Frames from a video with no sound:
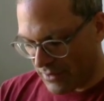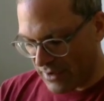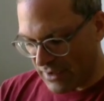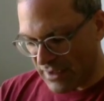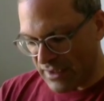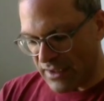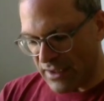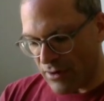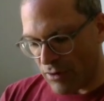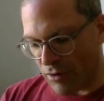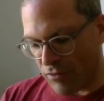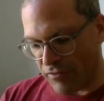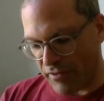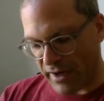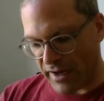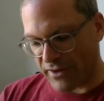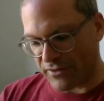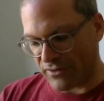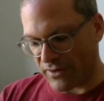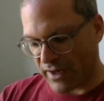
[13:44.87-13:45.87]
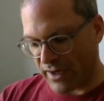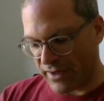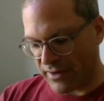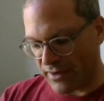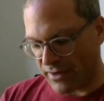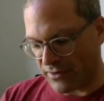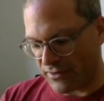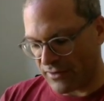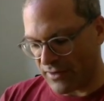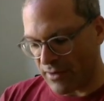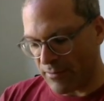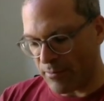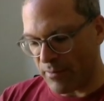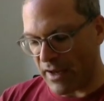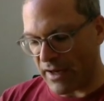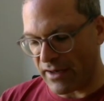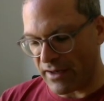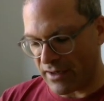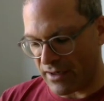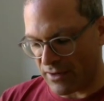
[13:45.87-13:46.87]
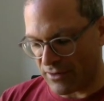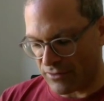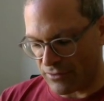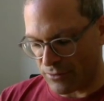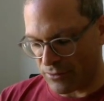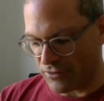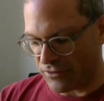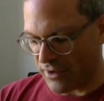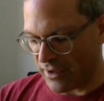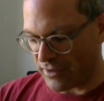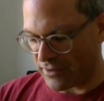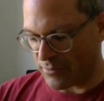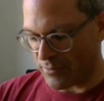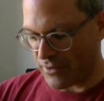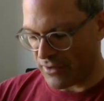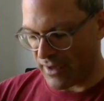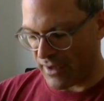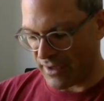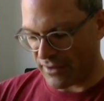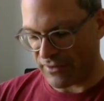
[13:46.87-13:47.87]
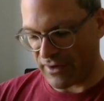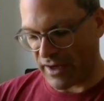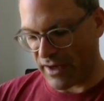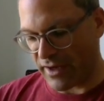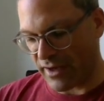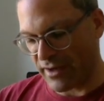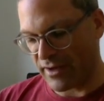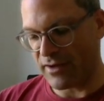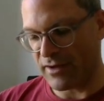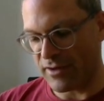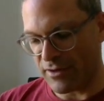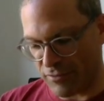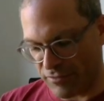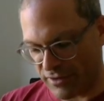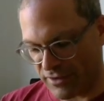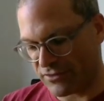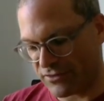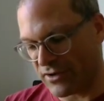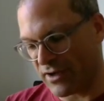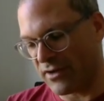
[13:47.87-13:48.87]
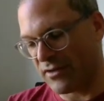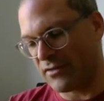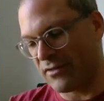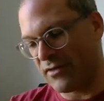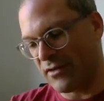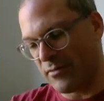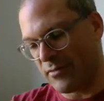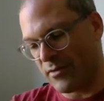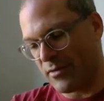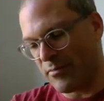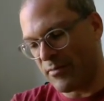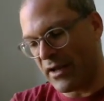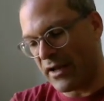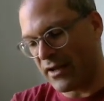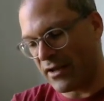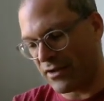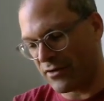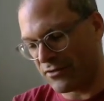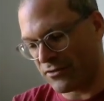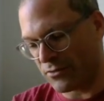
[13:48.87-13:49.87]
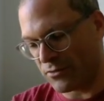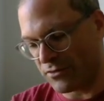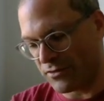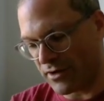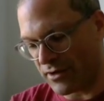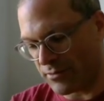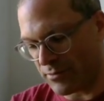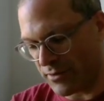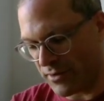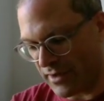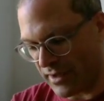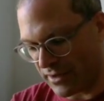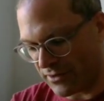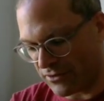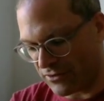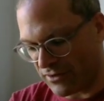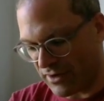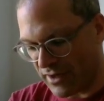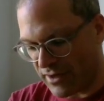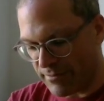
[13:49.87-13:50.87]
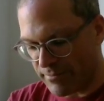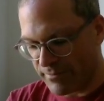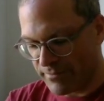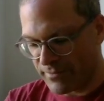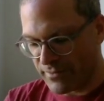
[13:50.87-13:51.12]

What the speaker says: E of xi, that's the embedding associated with xi. E of xj is the embedding associated with xj.